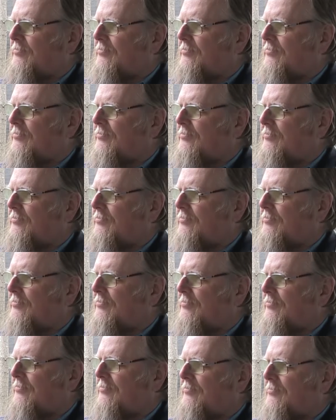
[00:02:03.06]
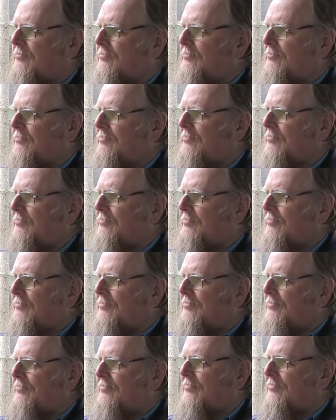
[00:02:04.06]

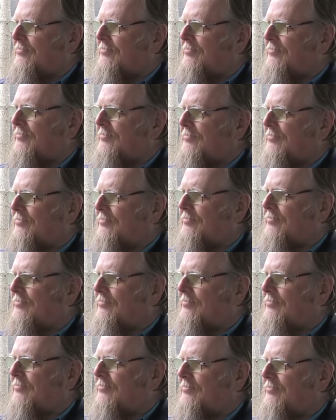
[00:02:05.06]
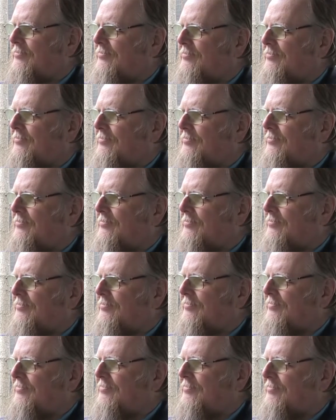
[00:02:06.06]

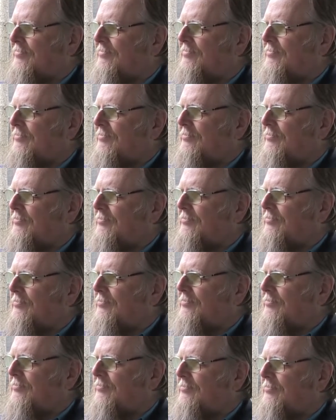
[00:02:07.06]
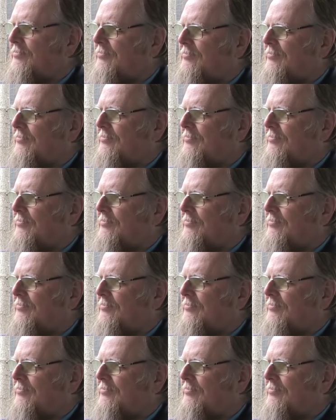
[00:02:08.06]
No words are spoken by the person on screen.